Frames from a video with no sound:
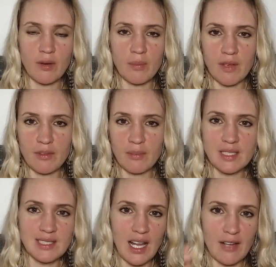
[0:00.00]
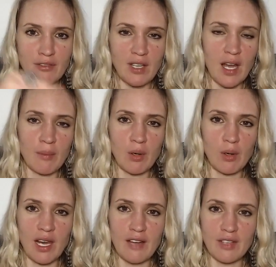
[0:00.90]
whether it be from this lifetime
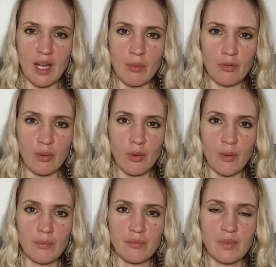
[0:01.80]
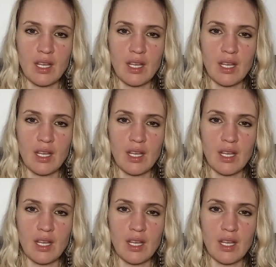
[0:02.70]
or lifetime before,